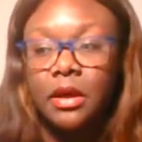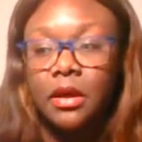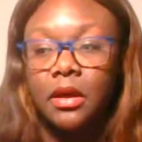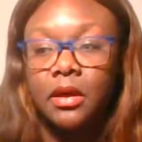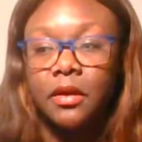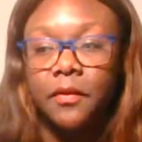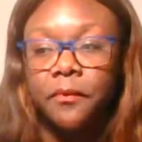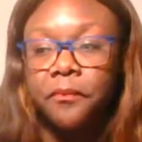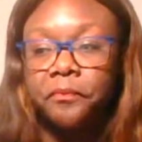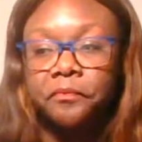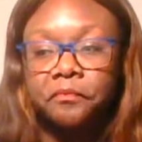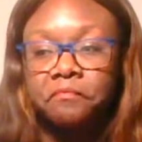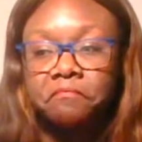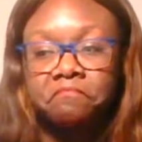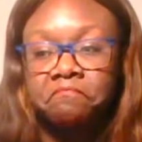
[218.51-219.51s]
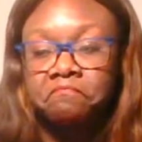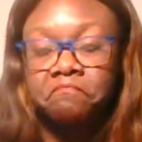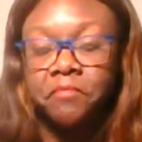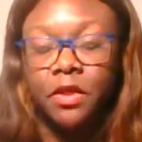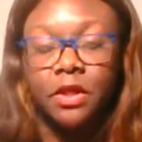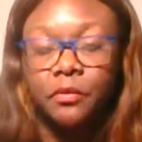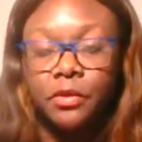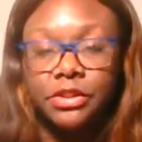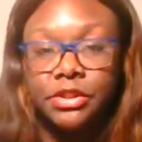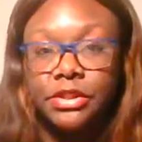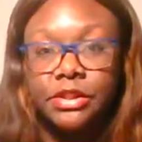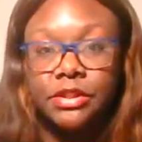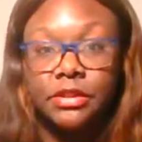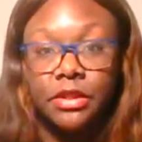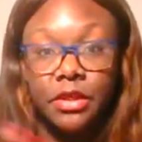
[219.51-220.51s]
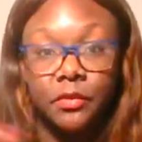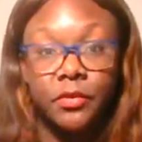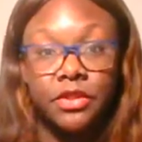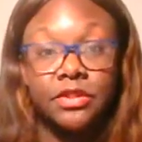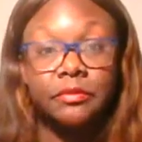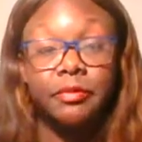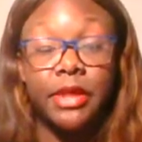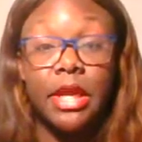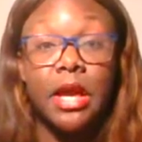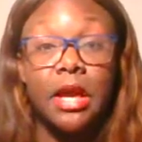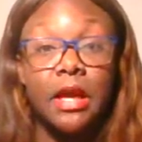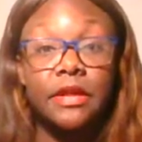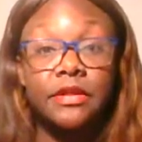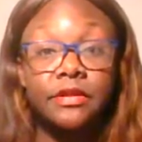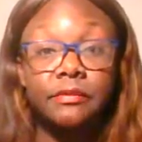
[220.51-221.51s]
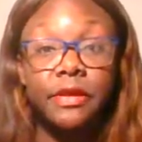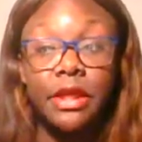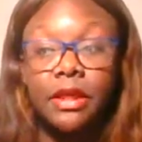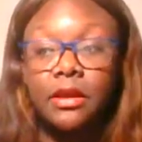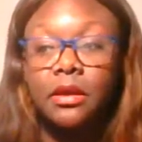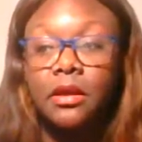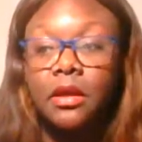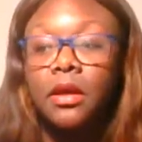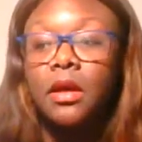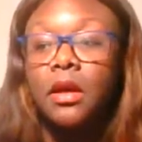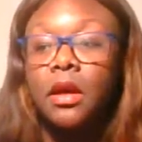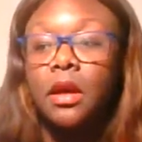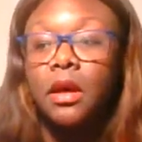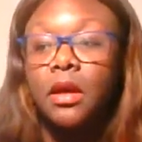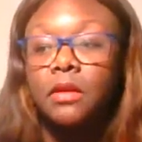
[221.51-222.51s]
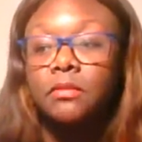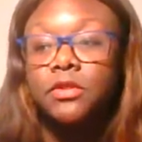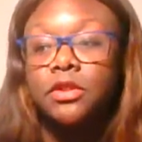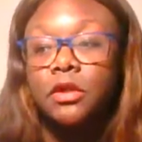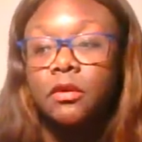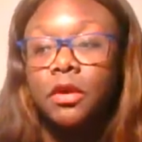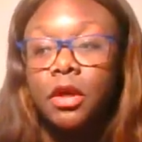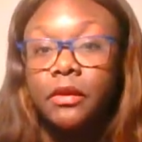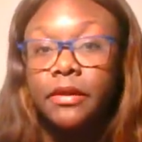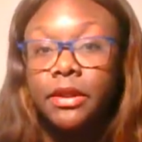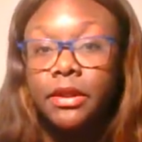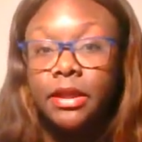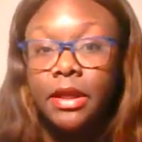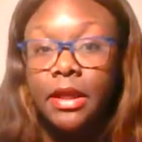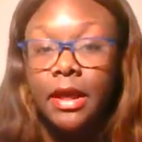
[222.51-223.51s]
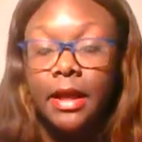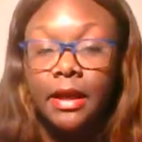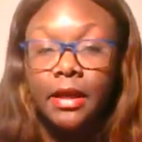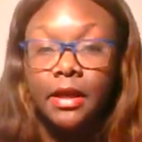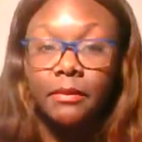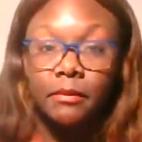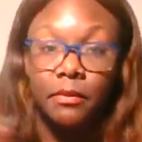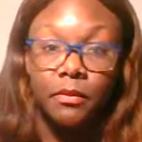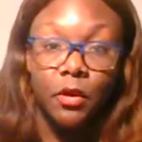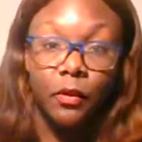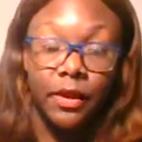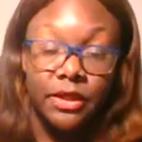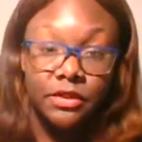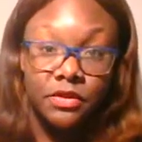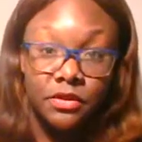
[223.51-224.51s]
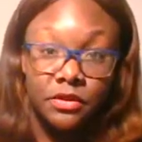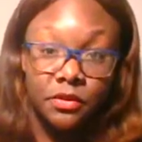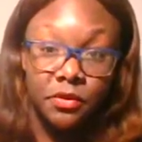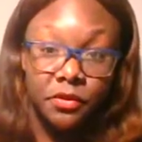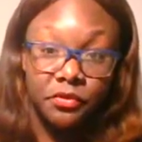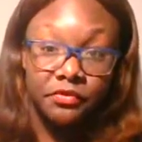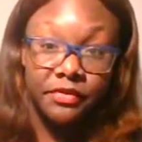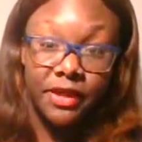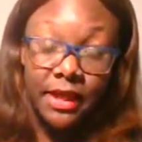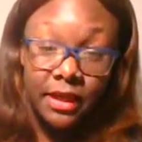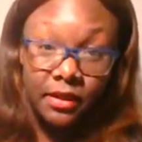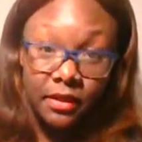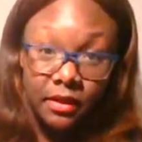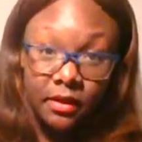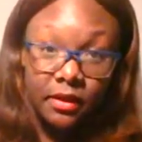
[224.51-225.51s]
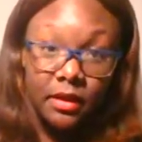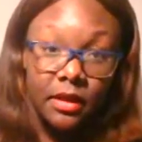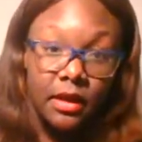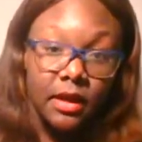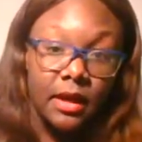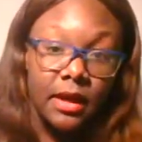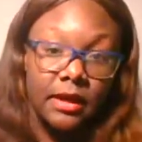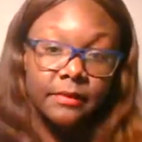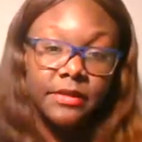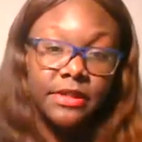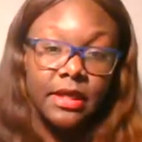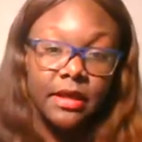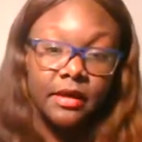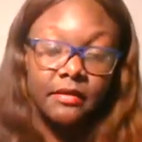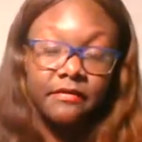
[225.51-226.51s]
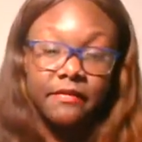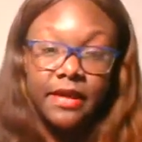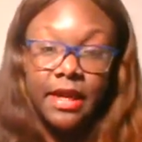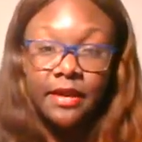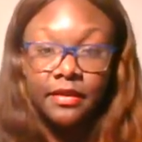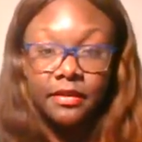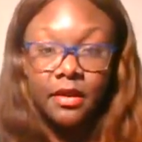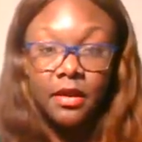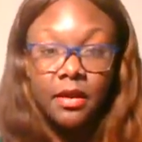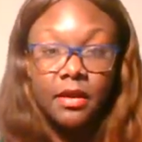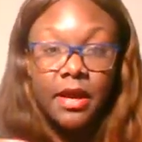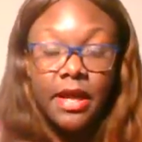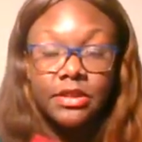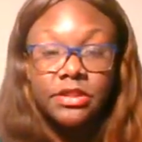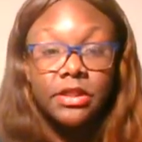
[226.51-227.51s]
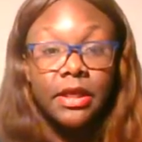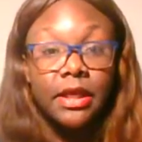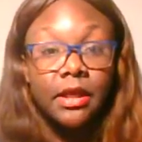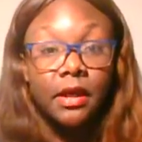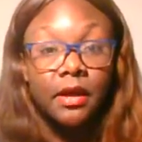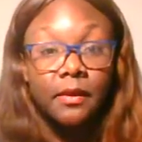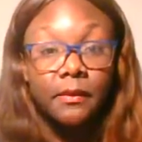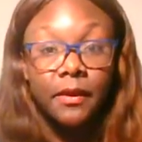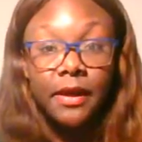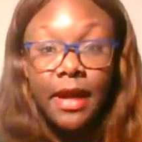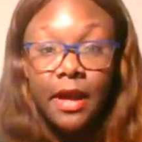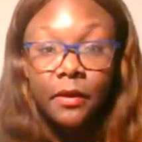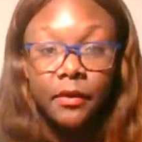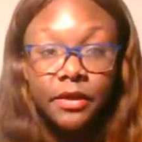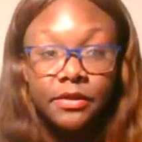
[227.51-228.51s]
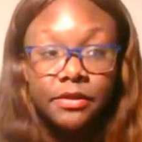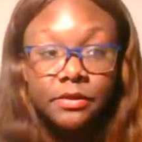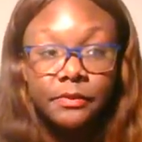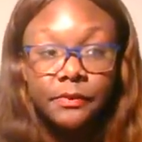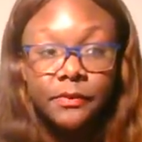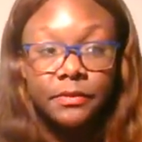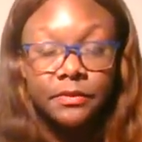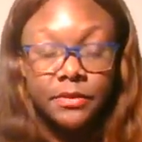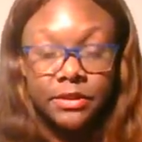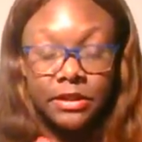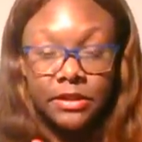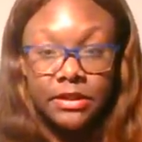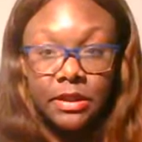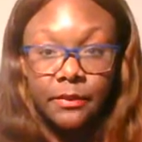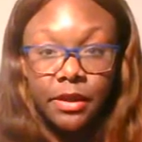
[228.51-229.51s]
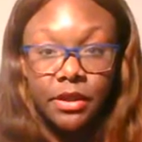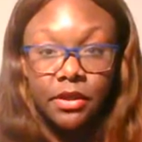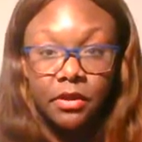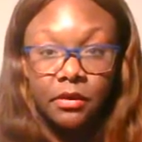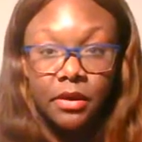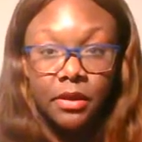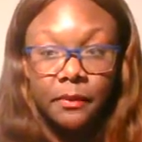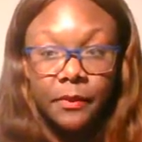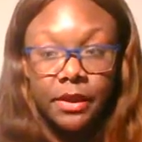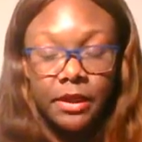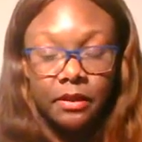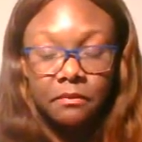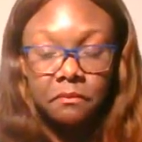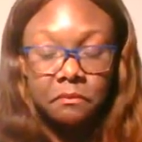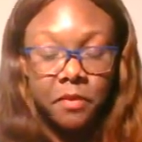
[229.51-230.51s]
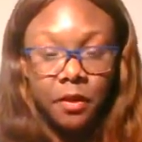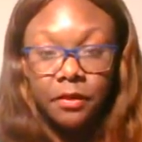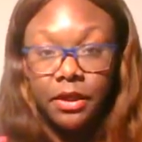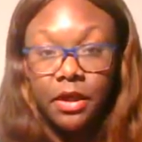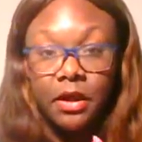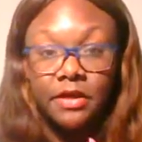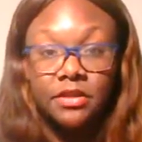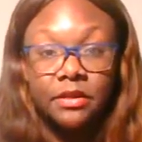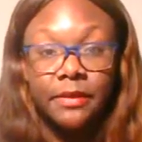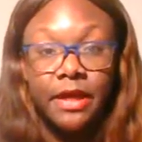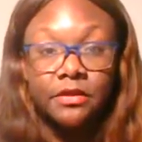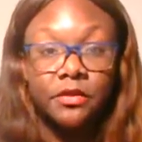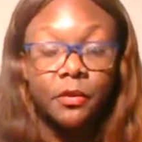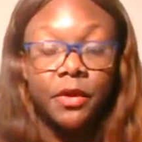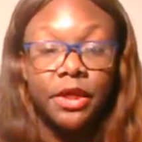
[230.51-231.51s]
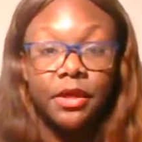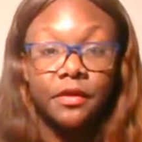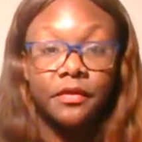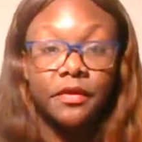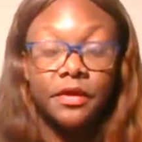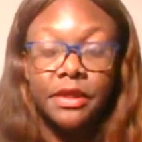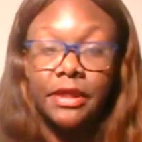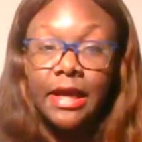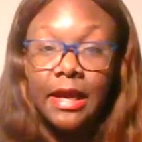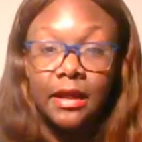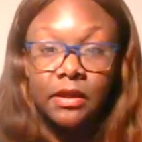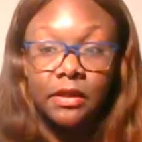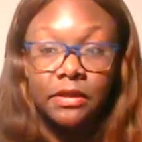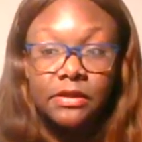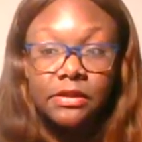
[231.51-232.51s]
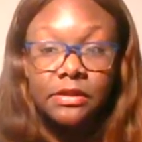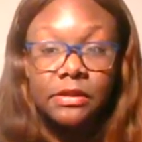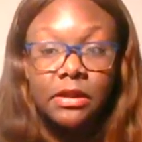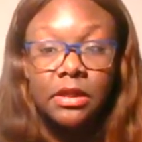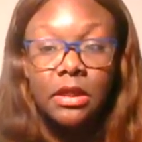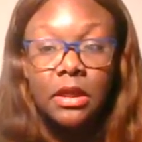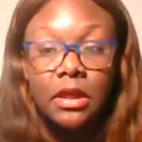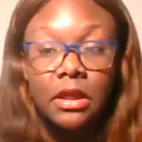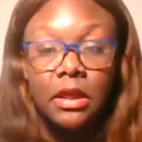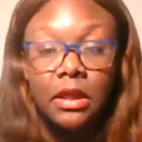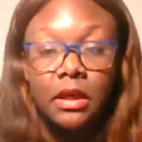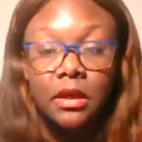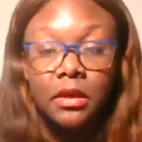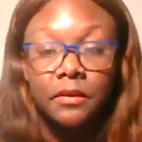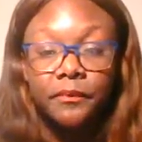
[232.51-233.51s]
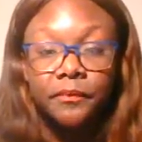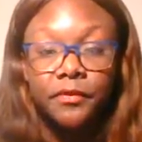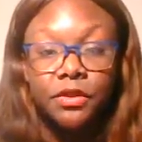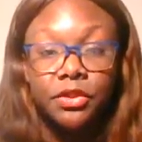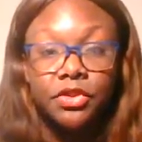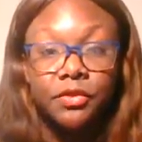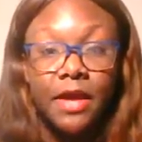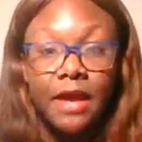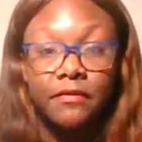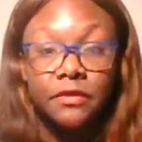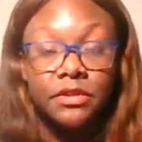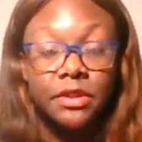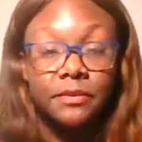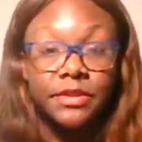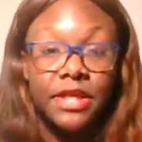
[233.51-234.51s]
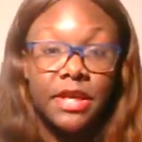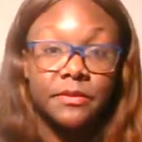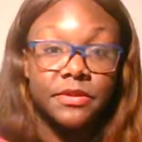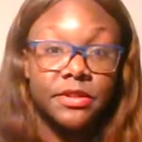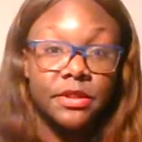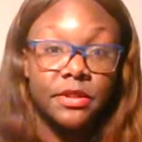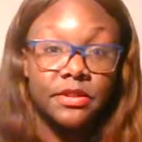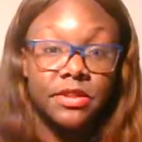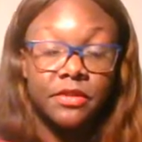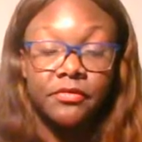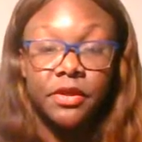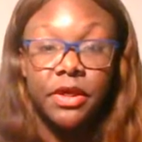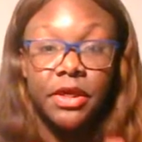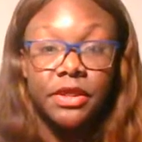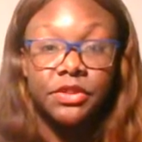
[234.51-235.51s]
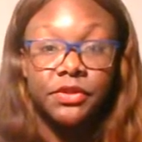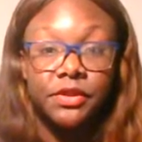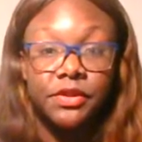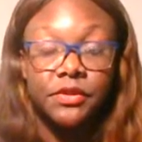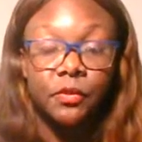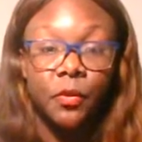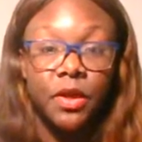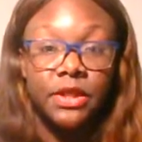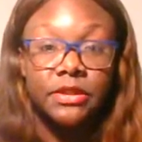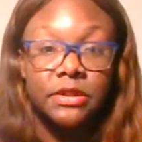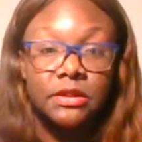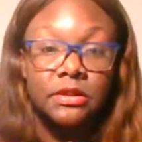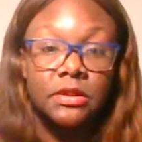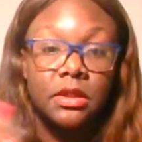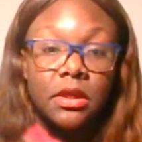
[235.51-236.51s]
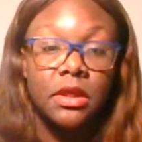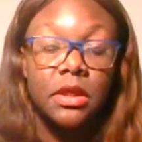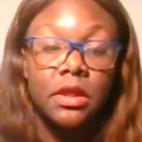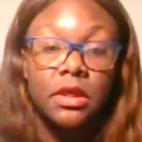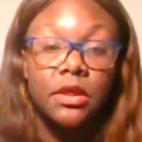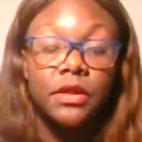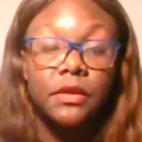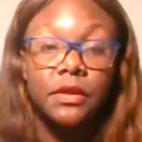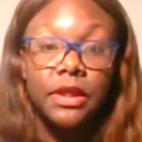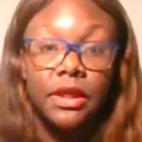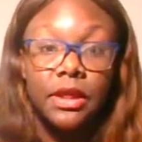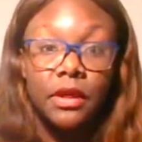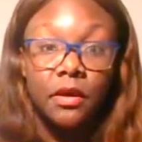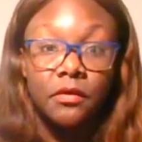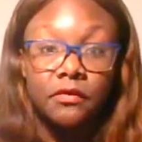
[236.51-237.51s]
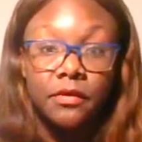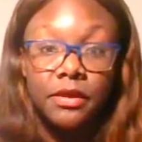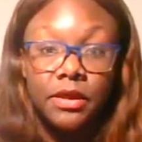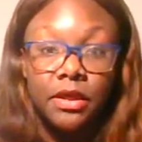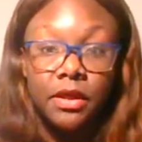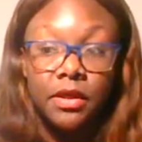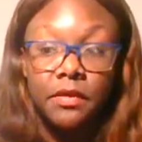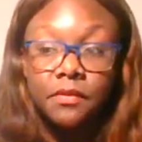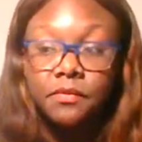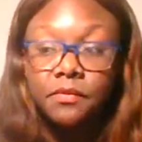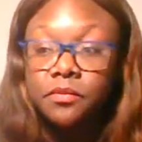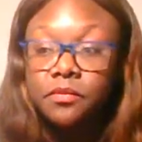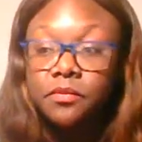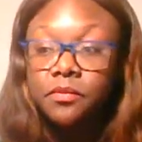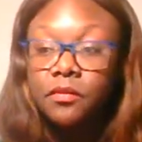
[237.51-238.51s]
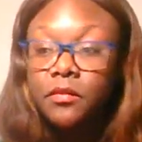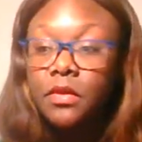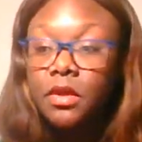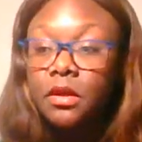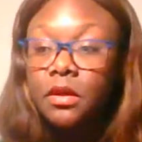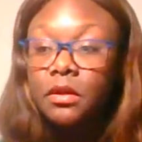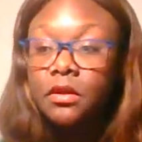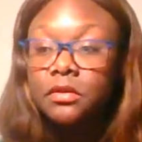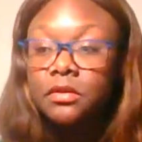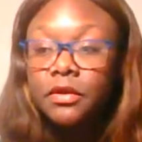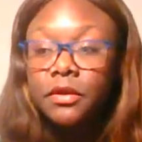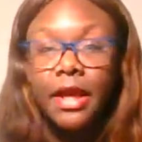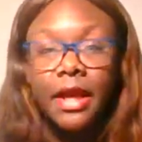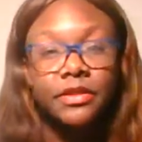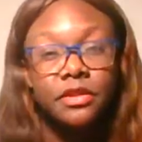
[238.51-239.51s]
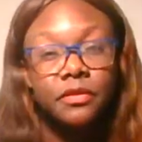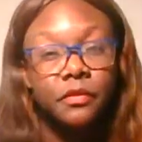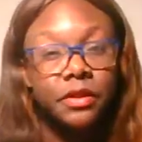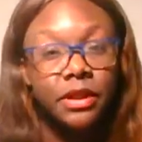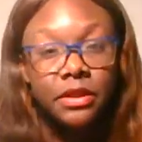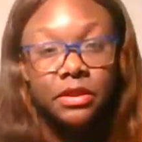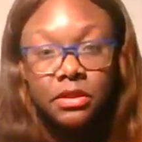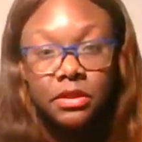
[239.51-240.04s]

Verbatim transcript: Um, it was just it was beyond me um, so currently i am going to vienna i'm taking a flight there actually in a couple hours since i'm in europe it only costs about 20 or 30 dollars um, to travel sometimes to these different countries once you can get over here so yeah i just wanted